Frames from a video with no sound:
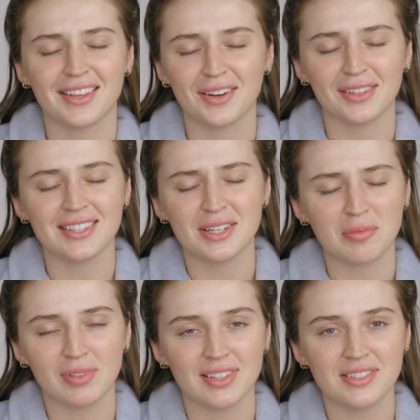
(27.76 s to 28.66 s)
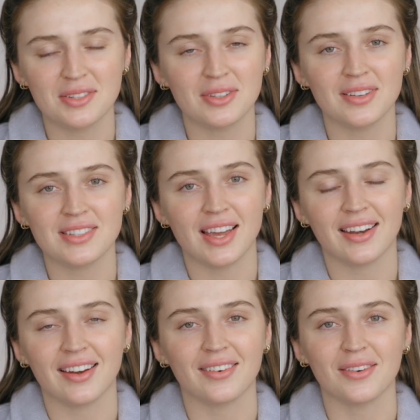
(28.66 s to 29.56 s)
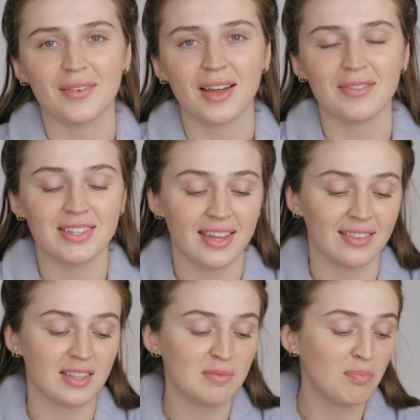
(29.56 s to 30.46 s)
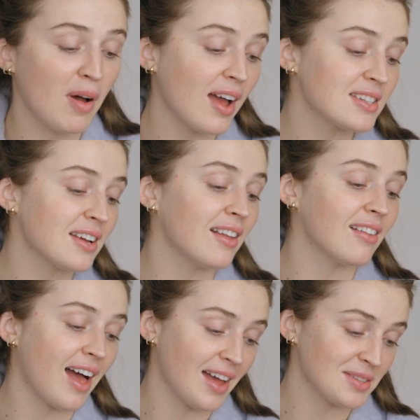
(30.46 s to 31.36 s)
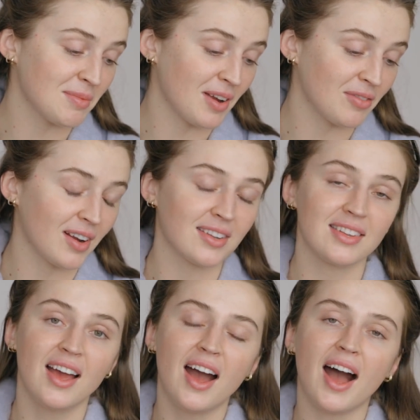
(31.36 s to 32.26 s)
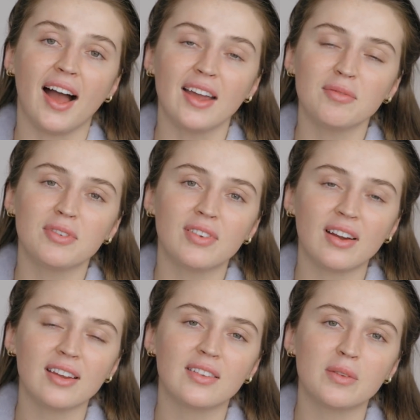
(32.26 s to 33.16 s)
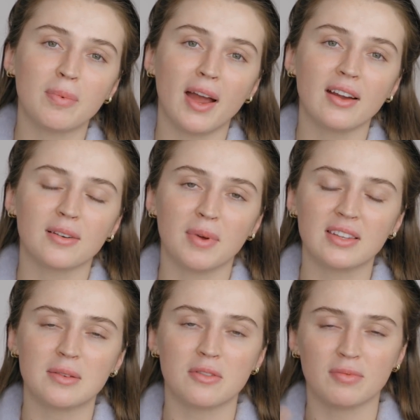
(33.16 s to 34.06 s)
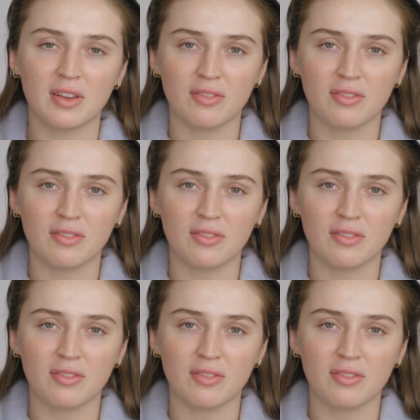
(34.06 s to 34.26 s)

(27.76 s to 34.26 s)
literally still +2 outside. I don't know why I'm saying this, but alas, my friends, I have been very inspired by some of my